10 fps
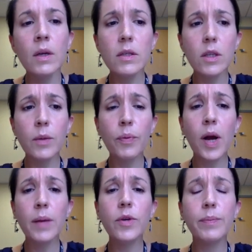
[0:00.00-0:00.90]
So the
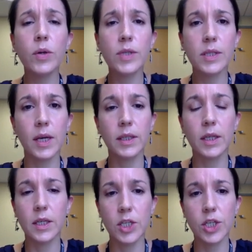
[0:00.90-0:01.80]
primary podocyte
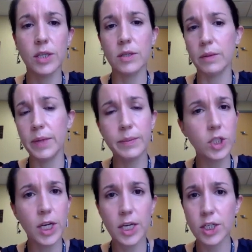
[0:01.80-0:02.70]
conditions are minimal
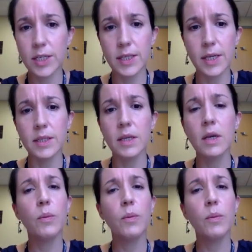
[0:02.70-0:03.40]
change disease,